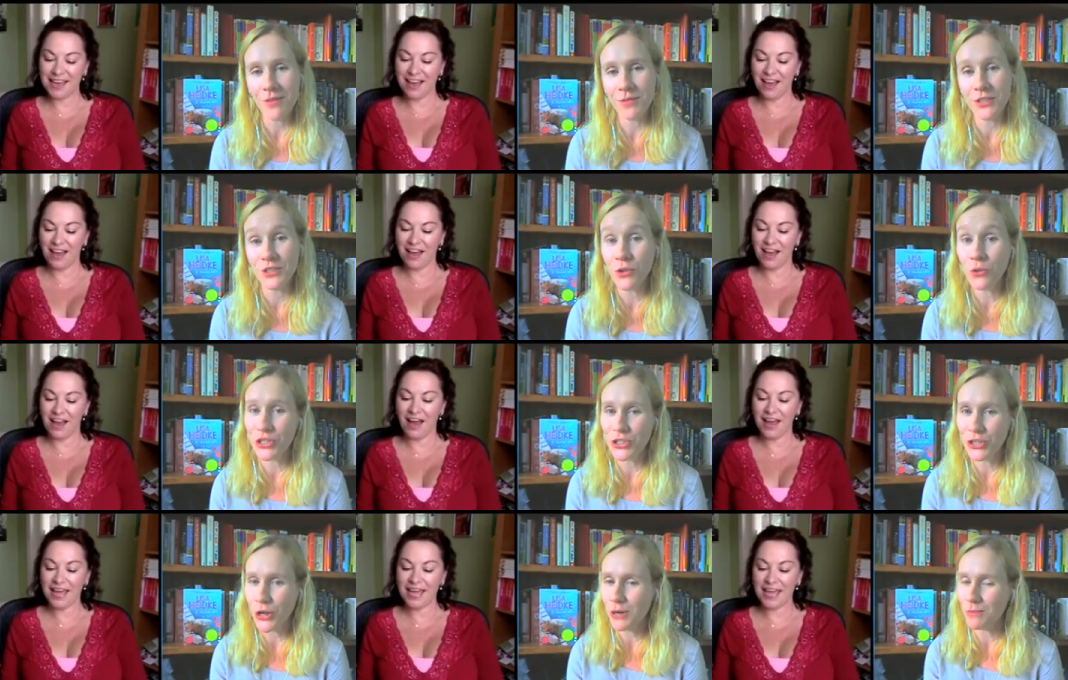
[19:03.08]
Speaker 1: Because you already
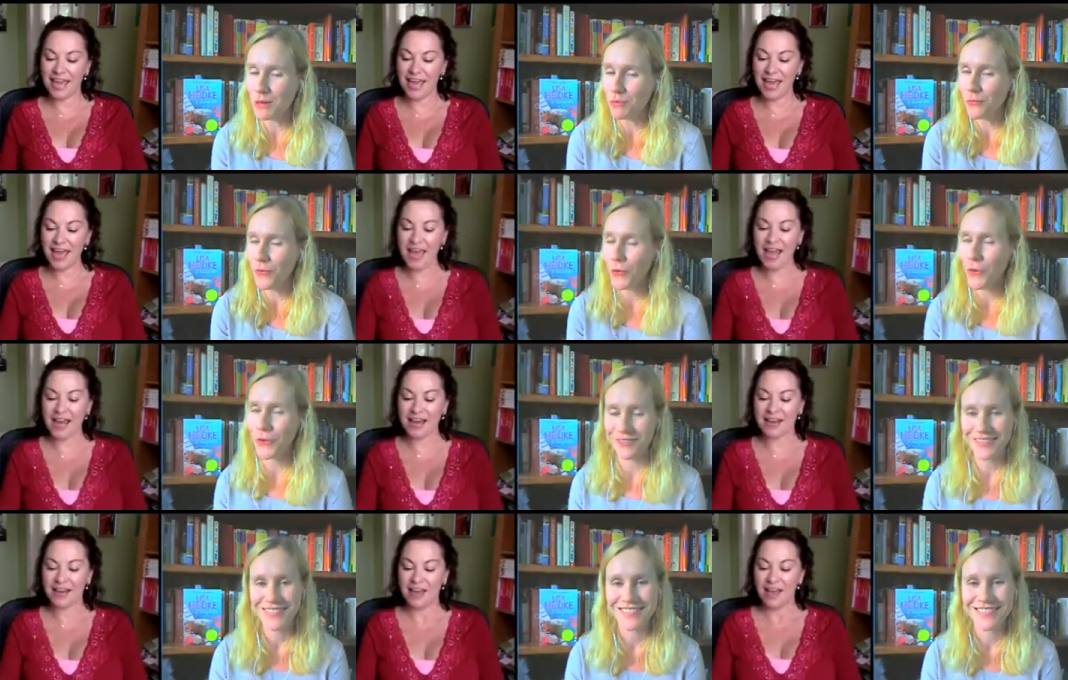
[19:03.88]
showed I, me before.
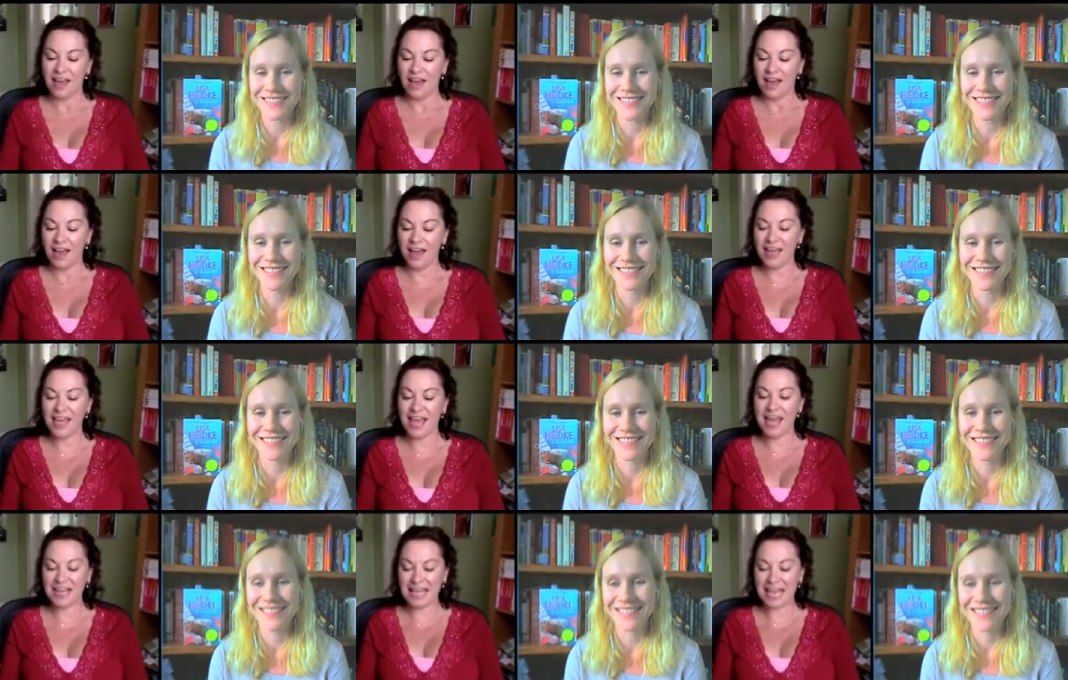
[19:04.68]
Speaker 2: I
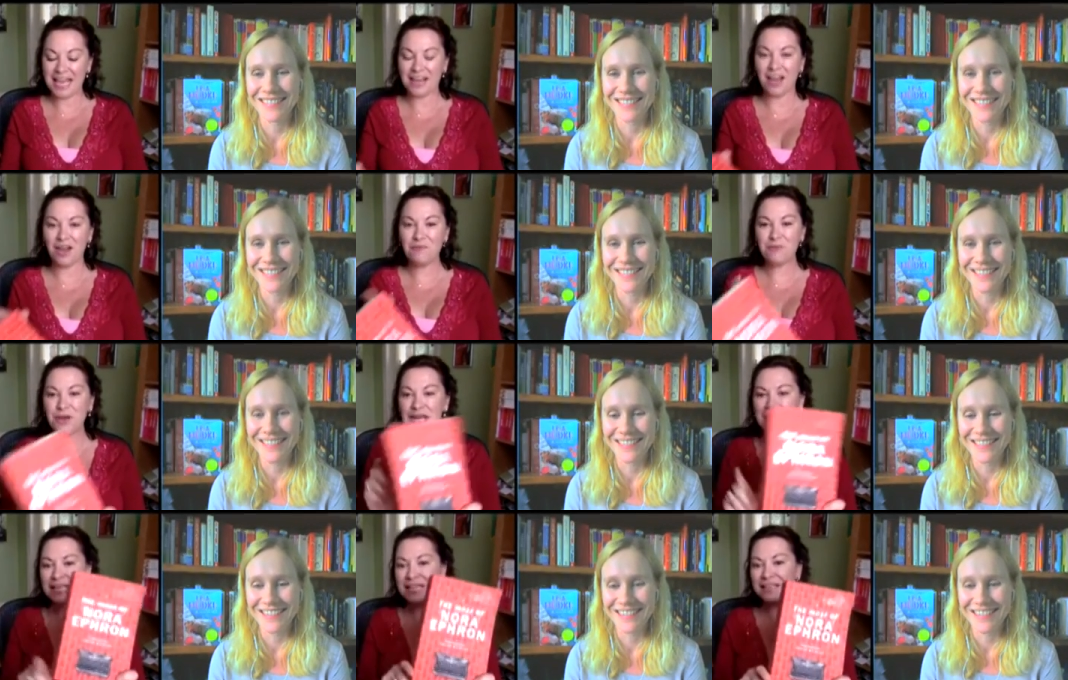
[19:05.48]
can, I can. I'm
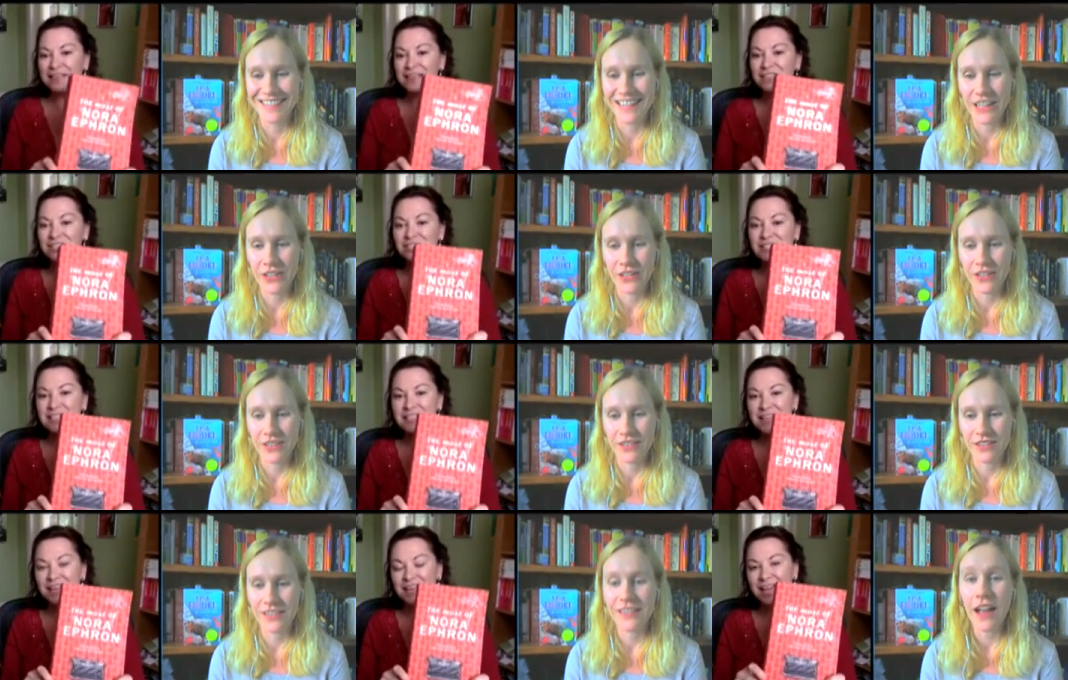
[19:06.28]
reading, can you
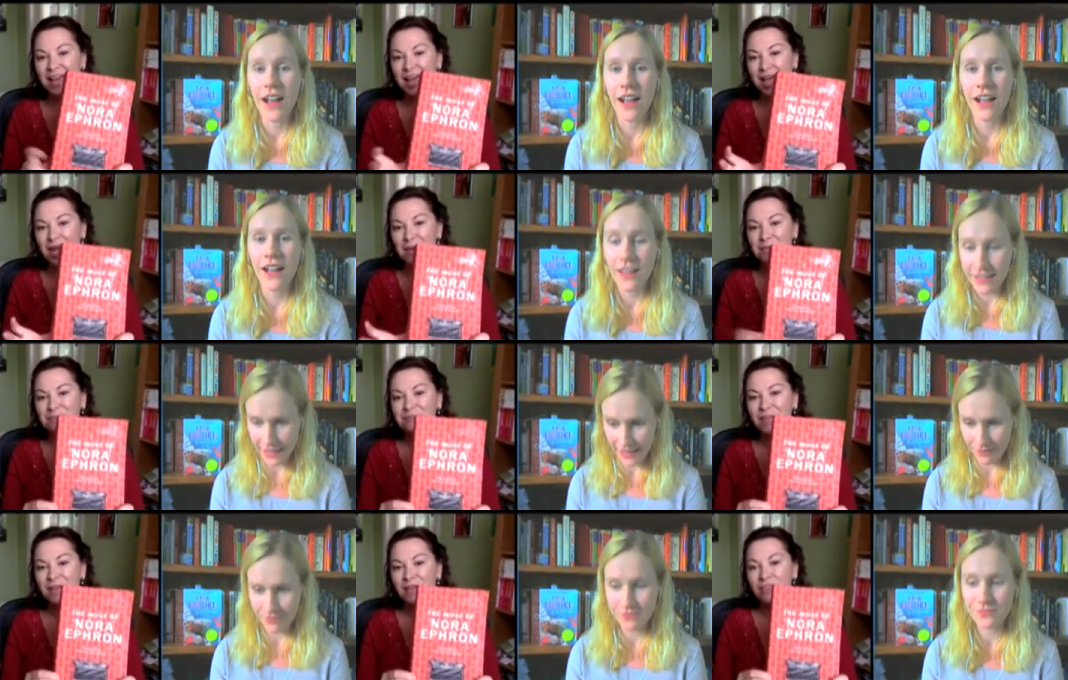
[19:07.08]
see that? Um,
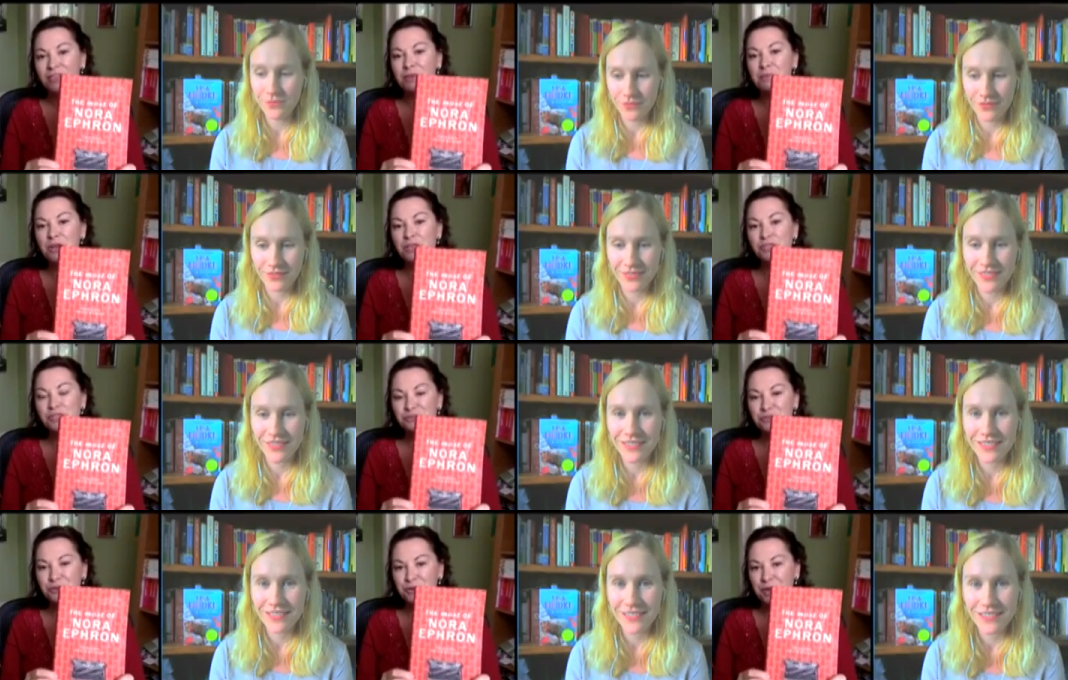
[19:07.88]
yep. The
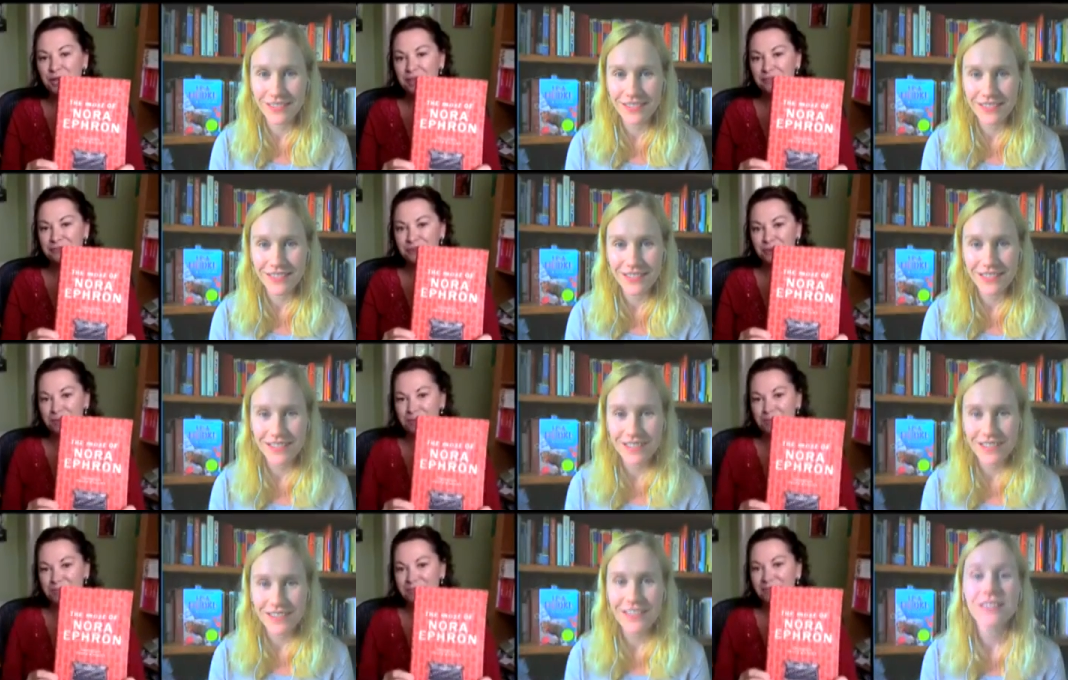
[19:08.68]
Most of Nora
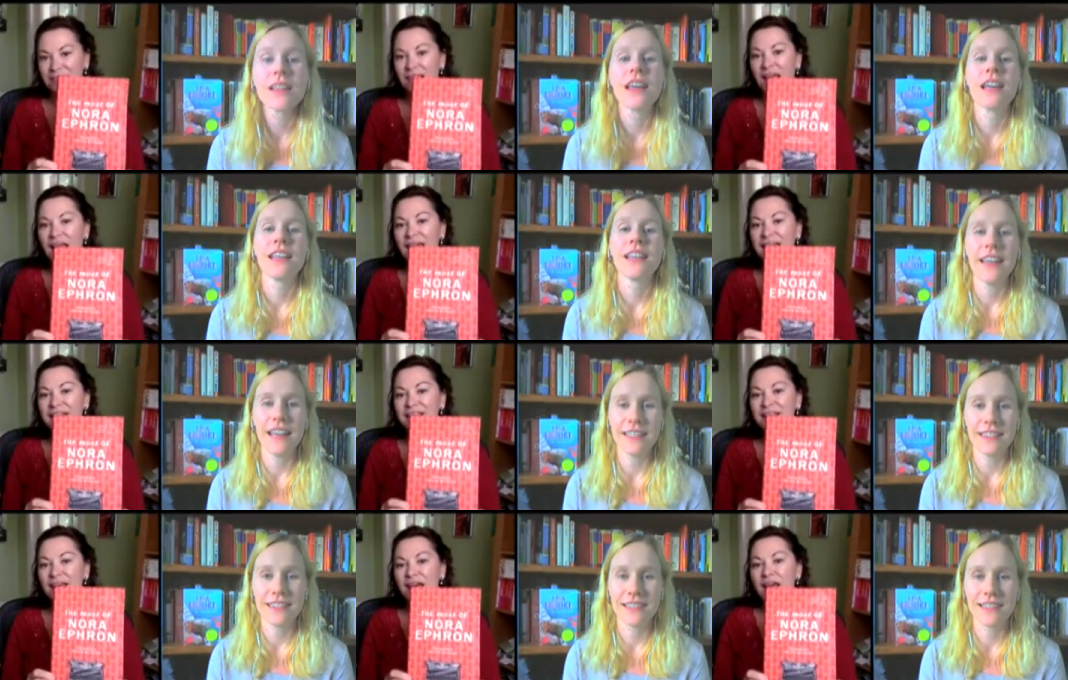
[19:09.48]
Ephron.
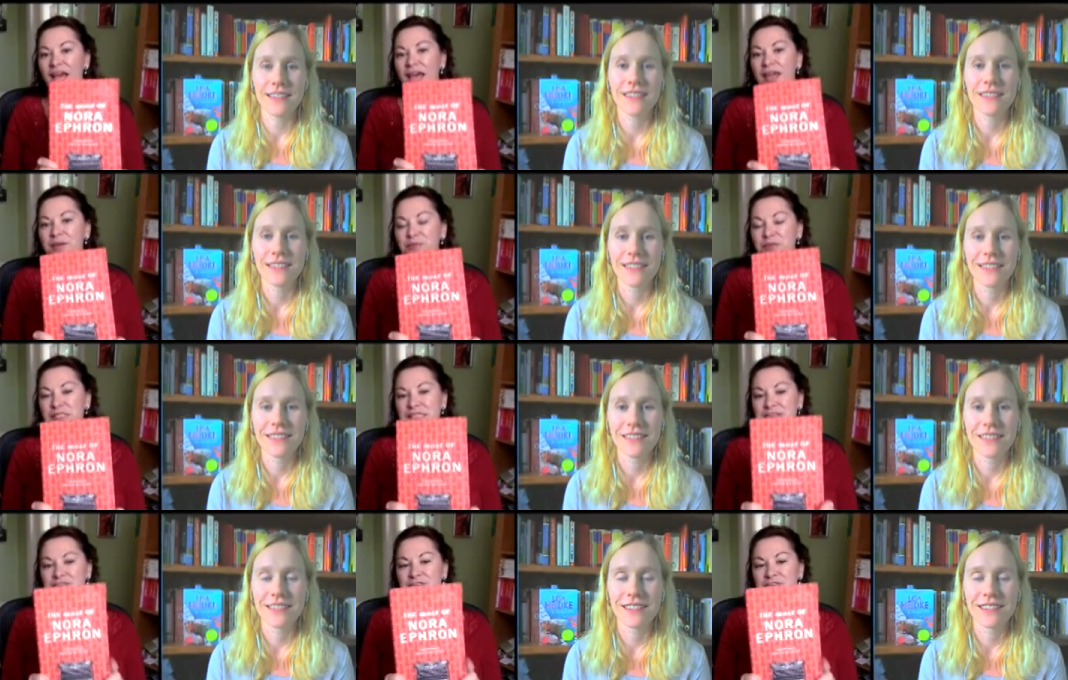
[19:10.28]
And it was